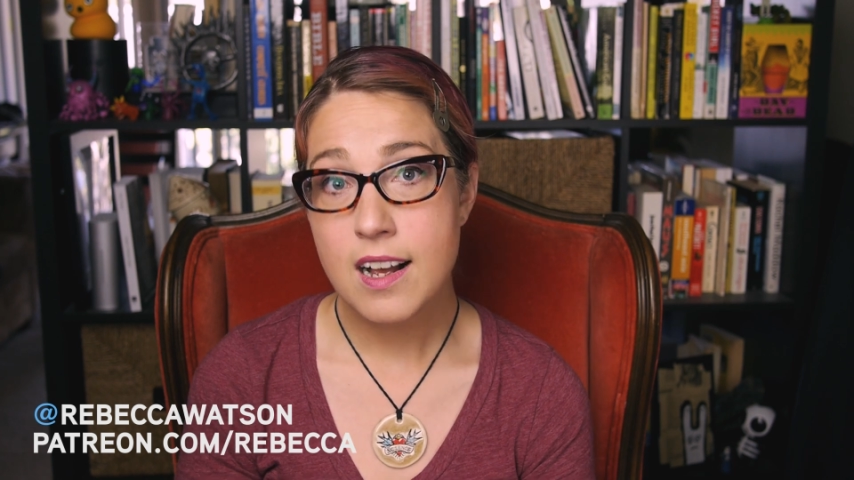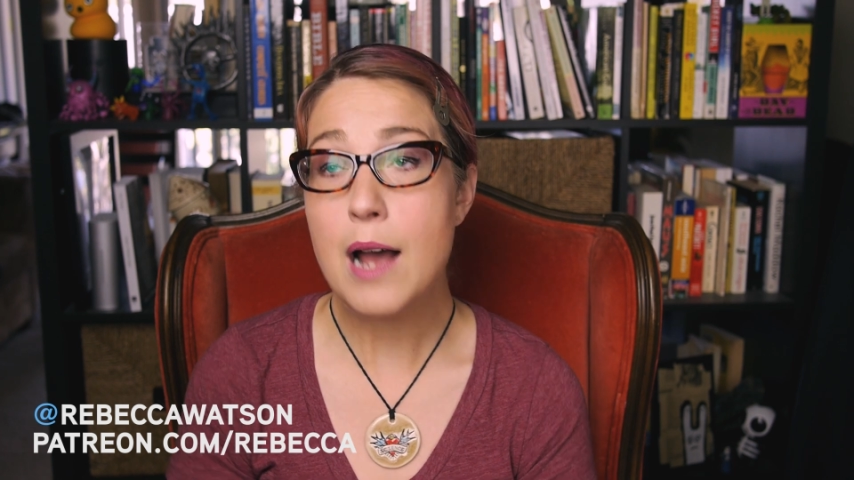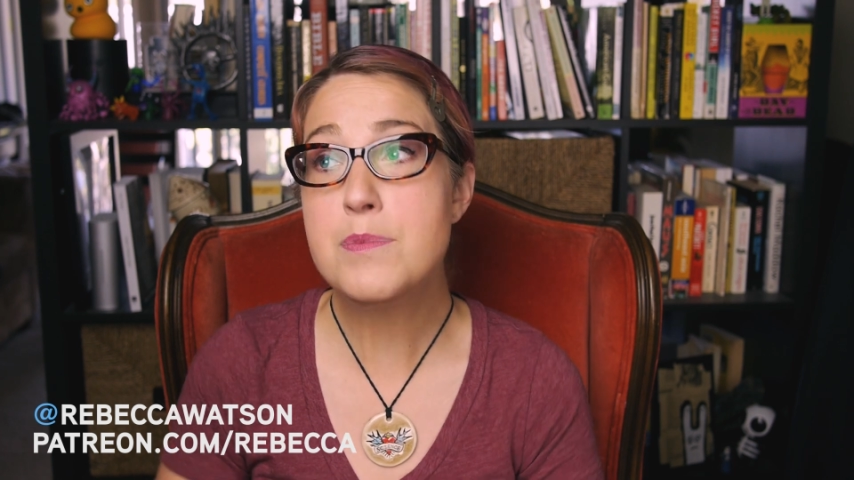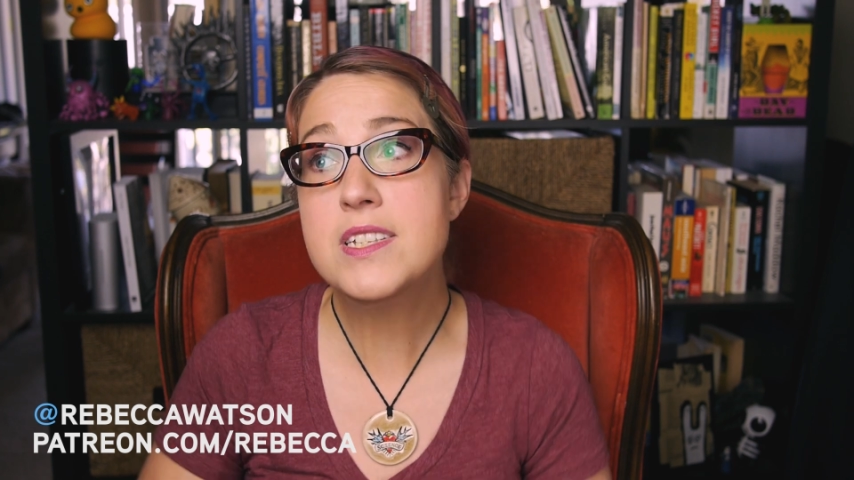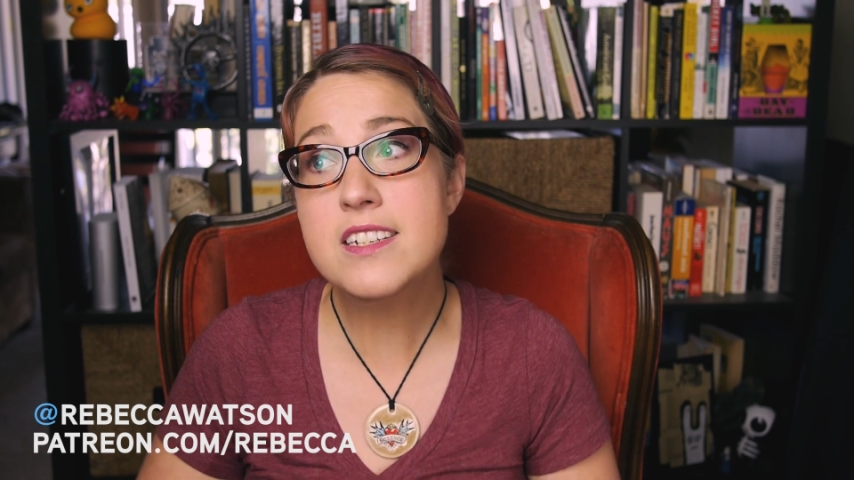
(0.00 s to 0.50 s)

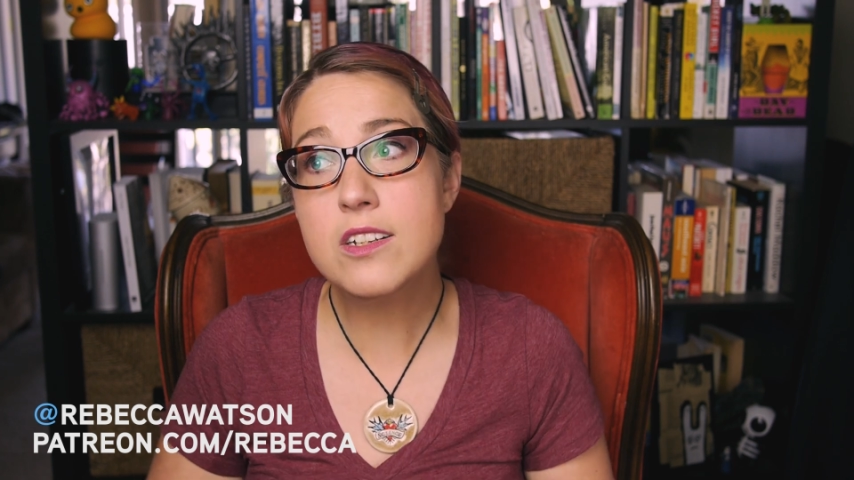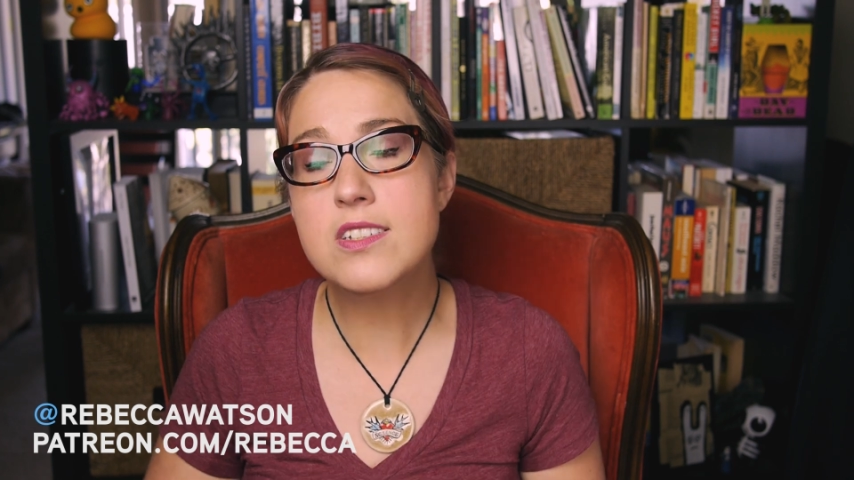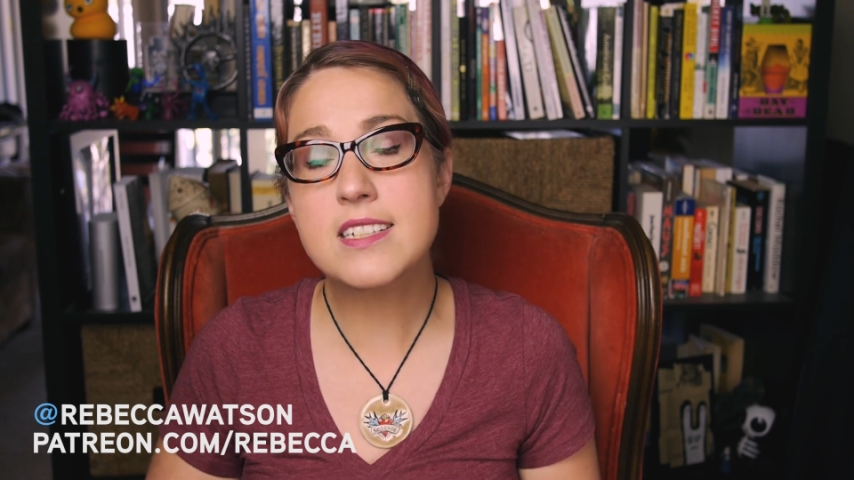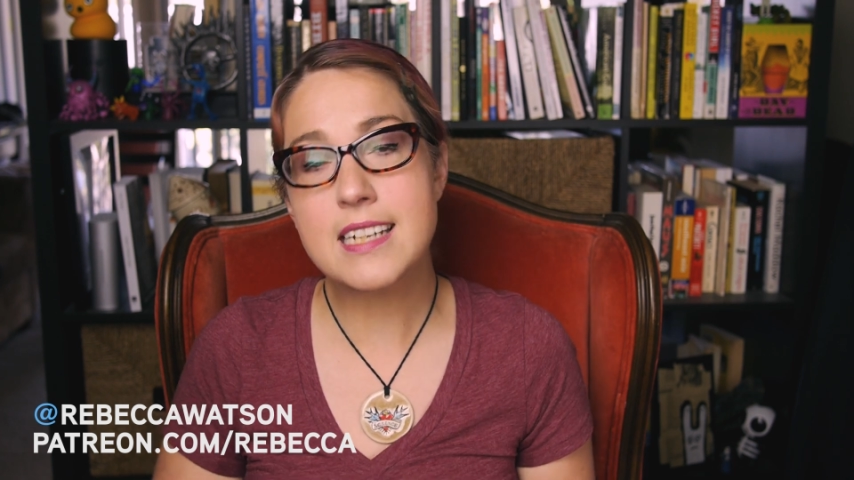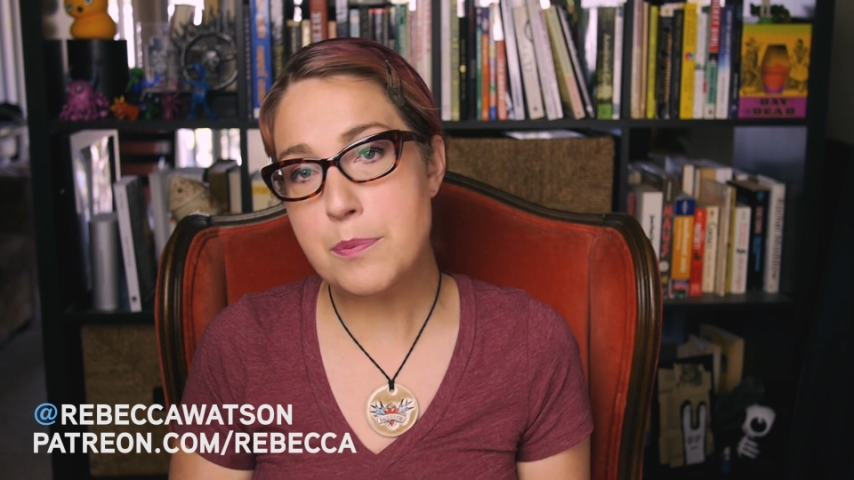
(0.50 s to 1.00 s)
I'm still
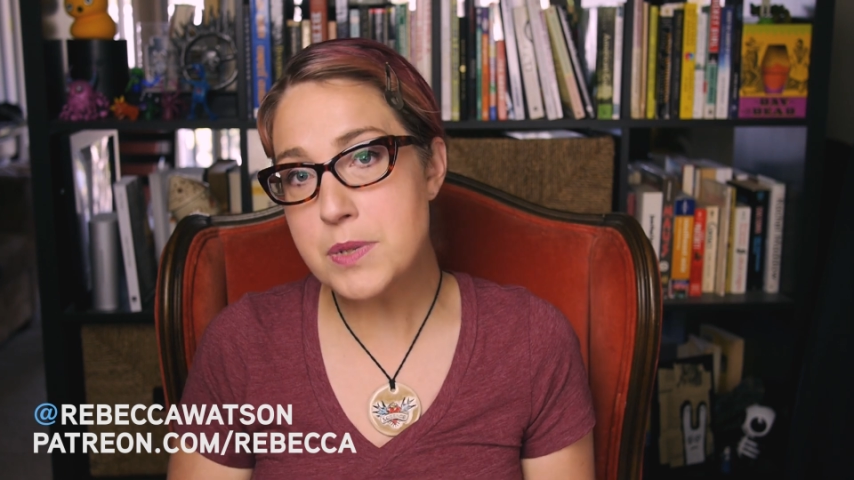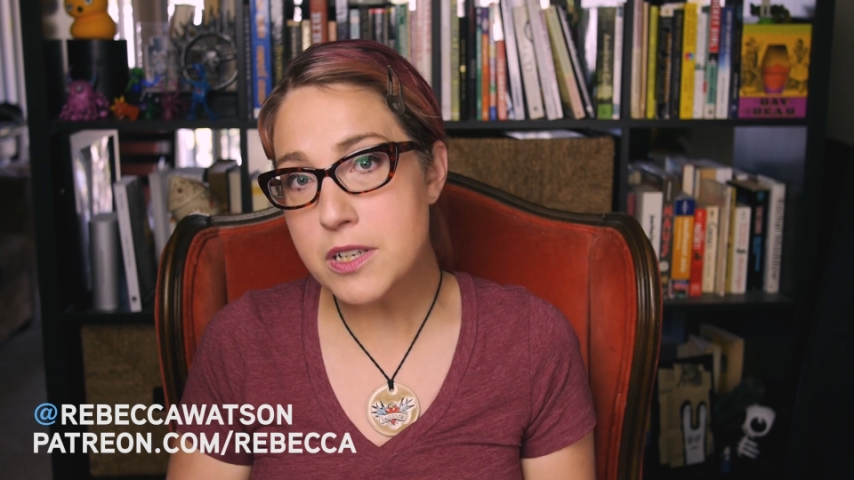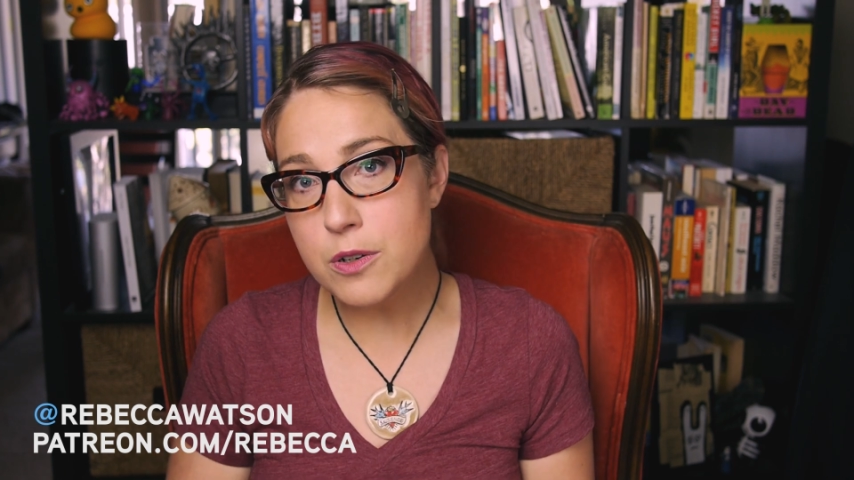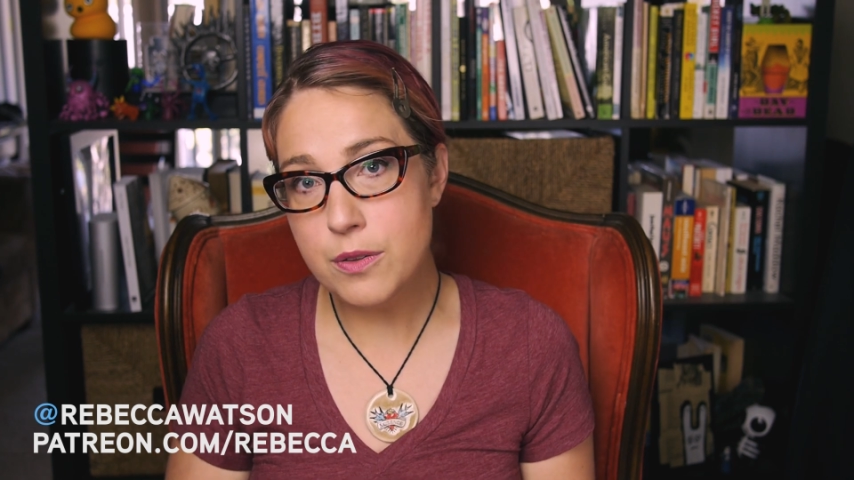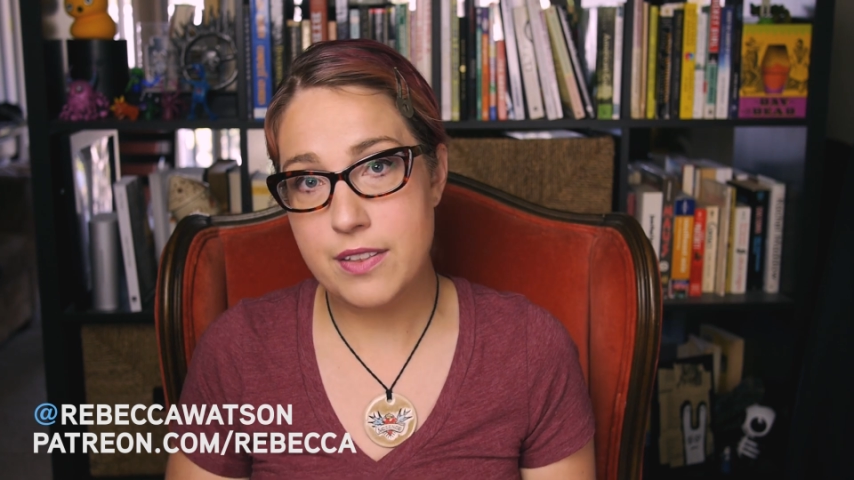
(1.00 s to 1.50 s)

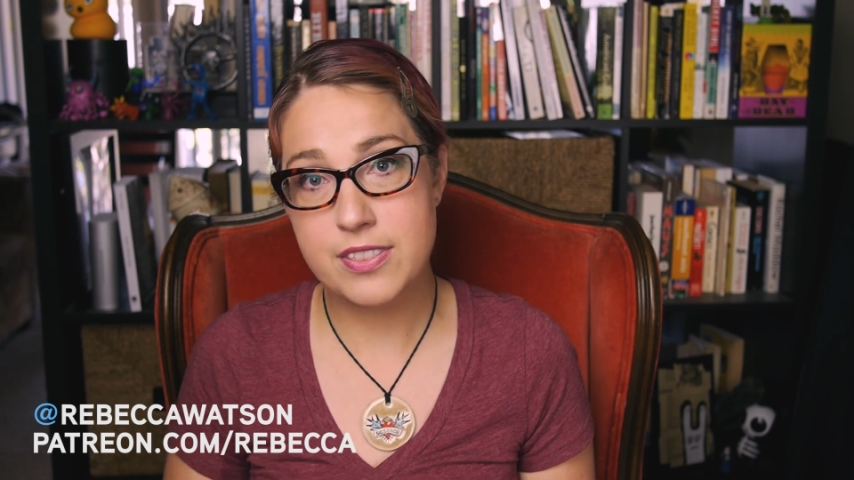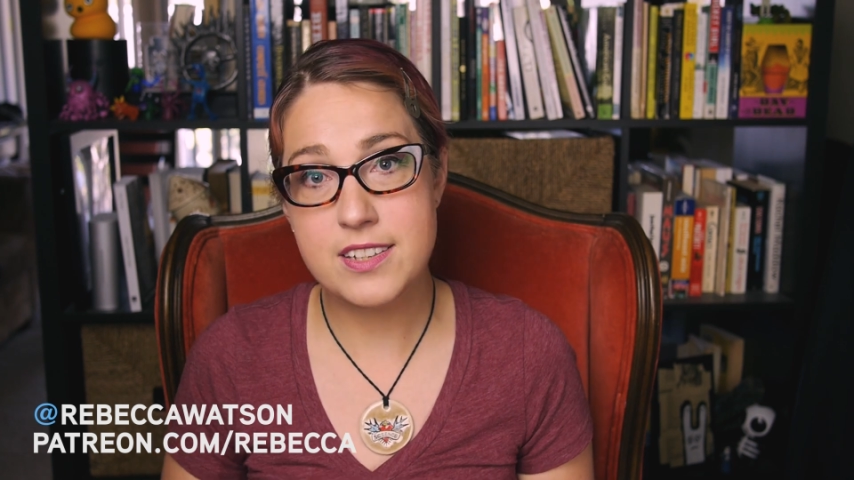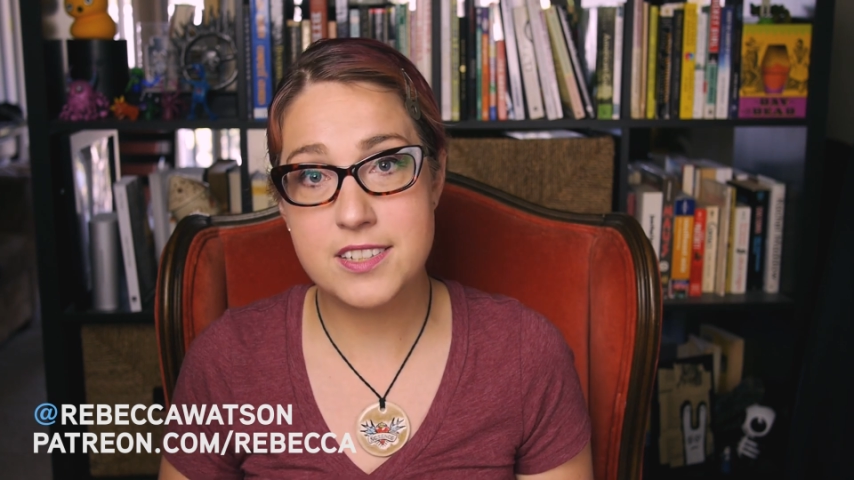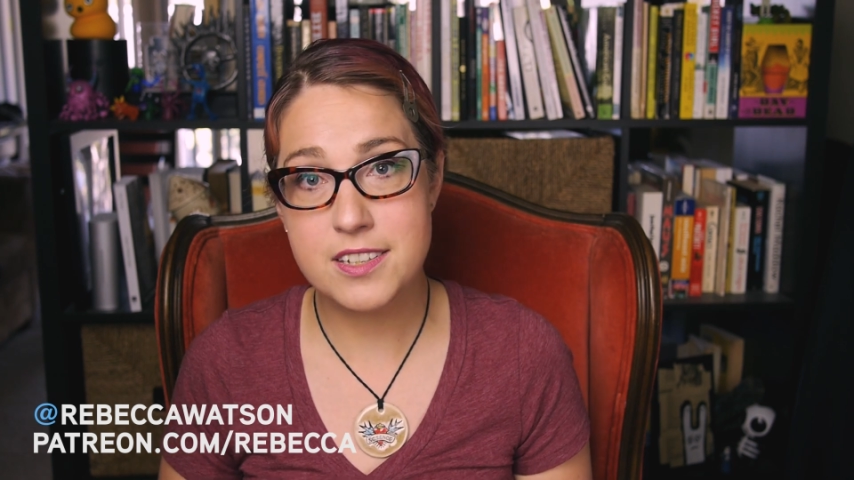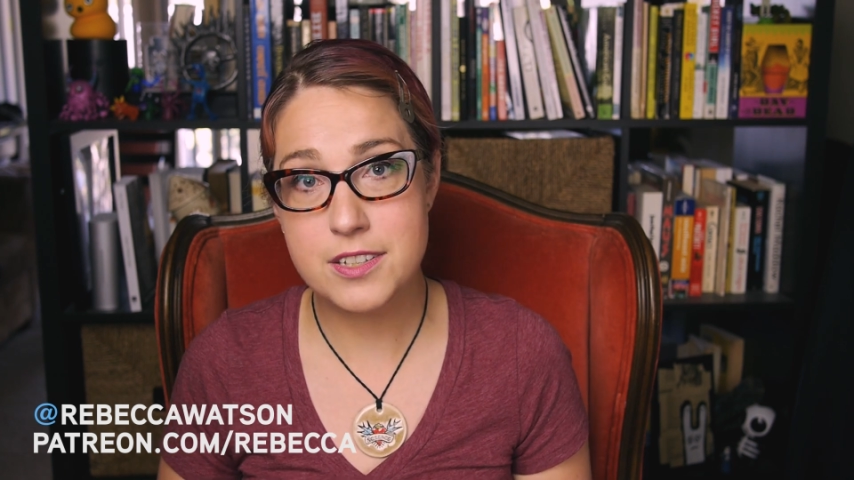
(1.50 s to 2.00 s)
skeptical that
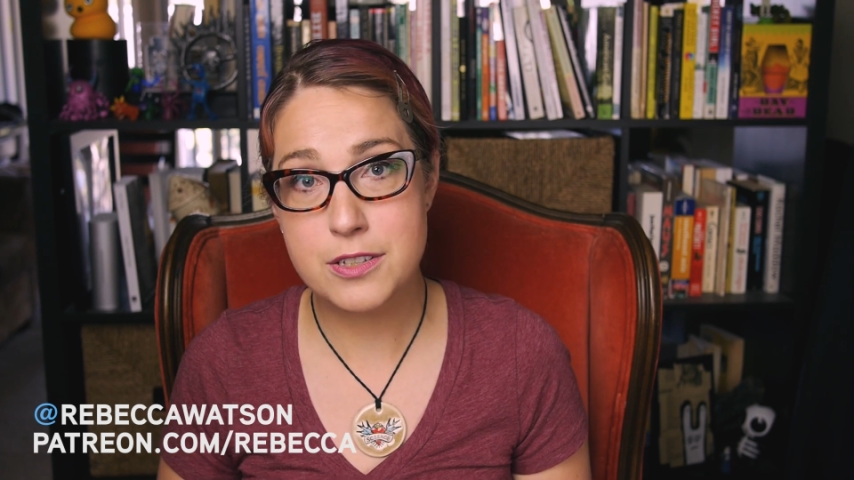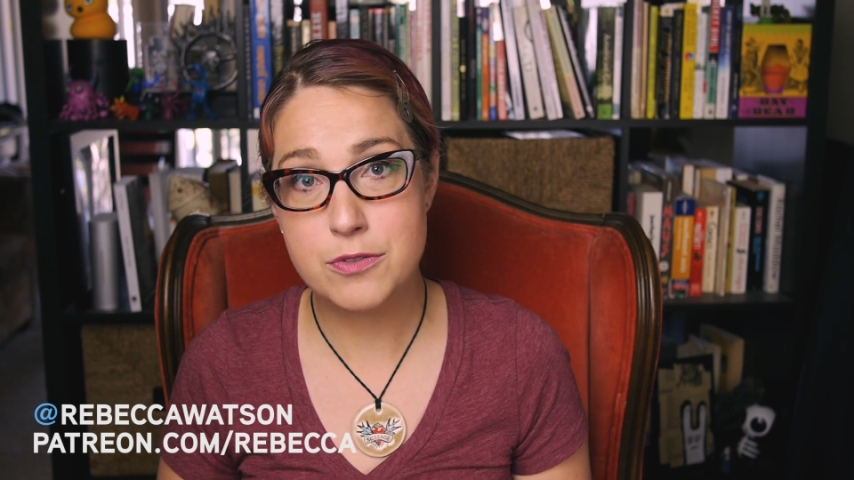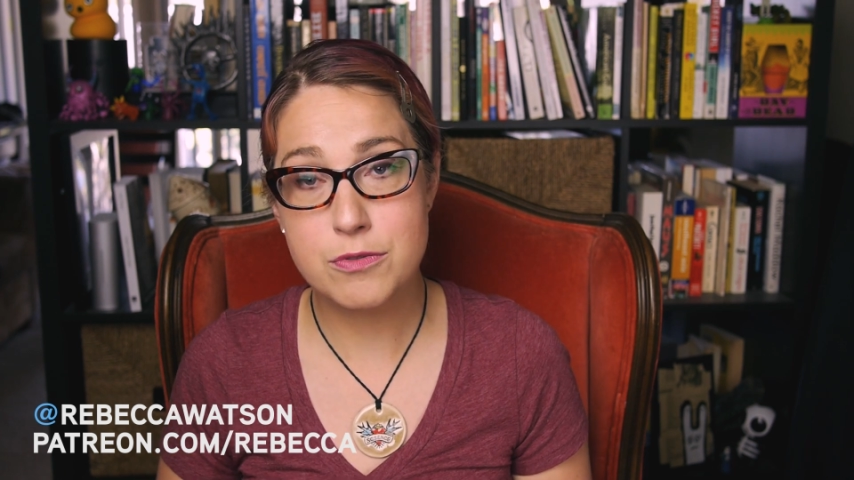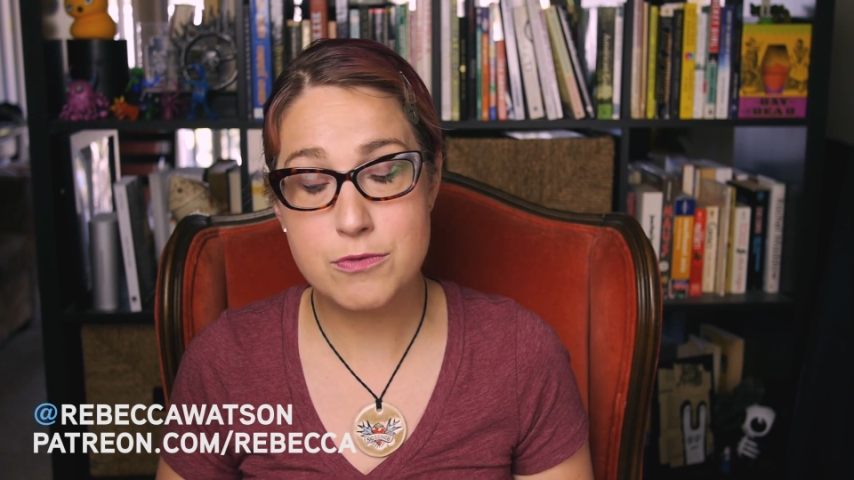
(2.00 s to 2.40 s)
this is